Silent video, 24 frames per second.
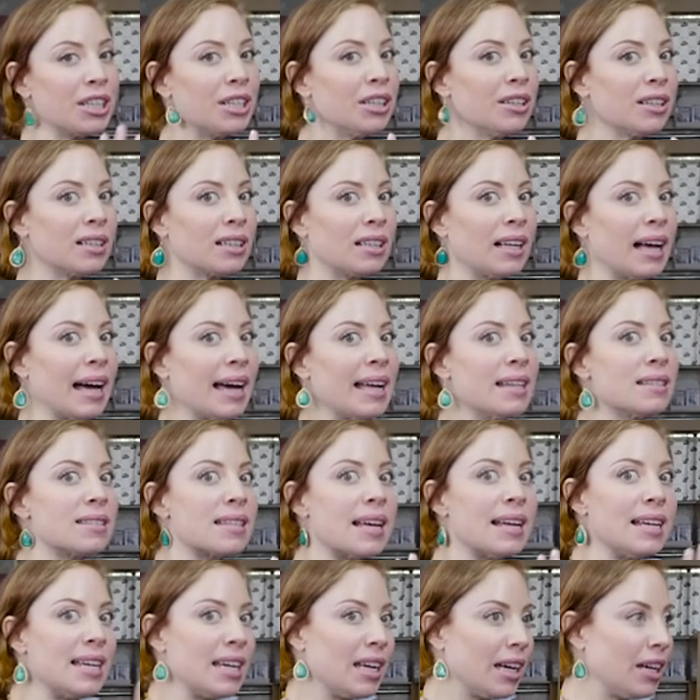your clients
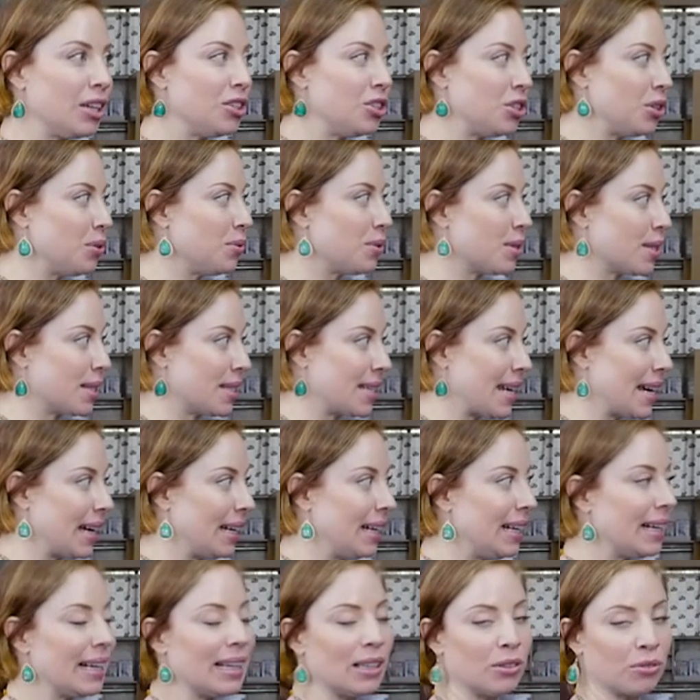that need you
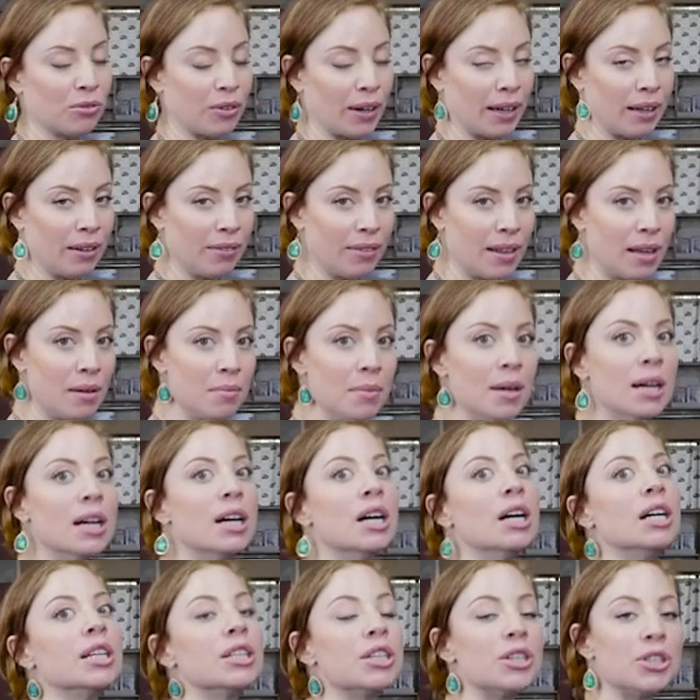standing in front of them
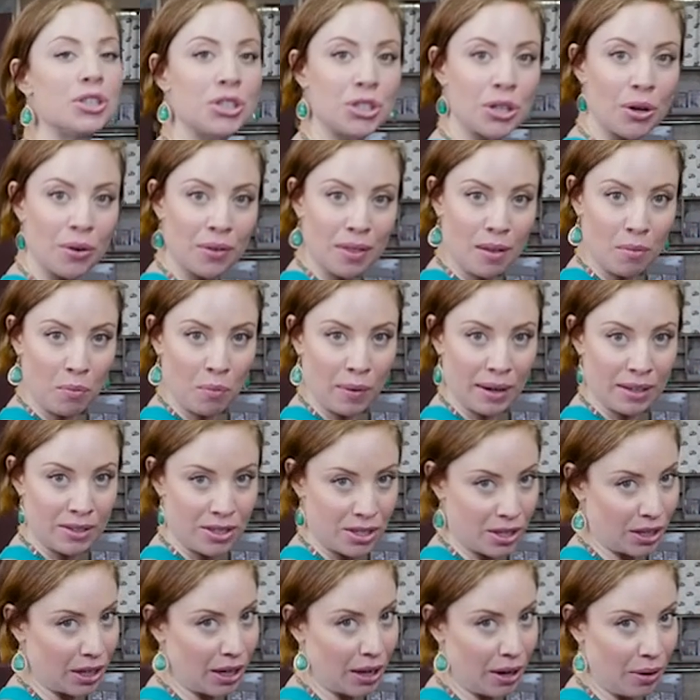to show them where
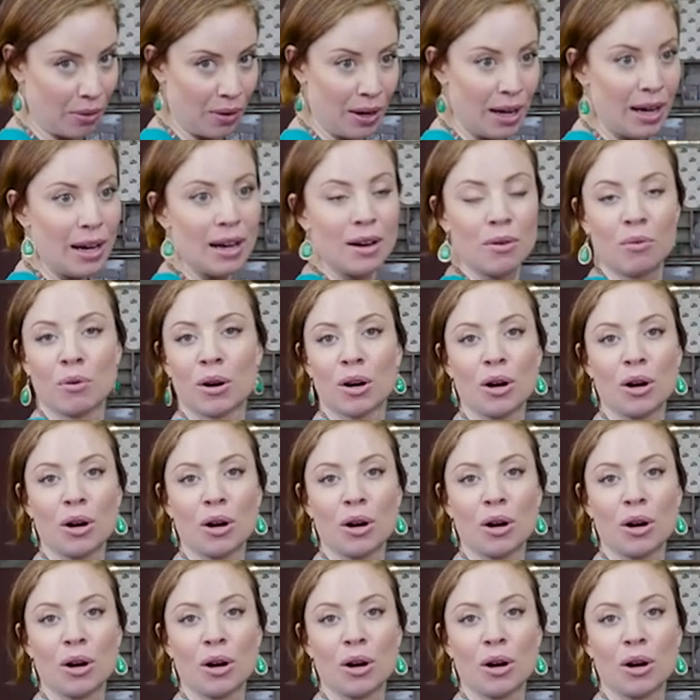to go. We're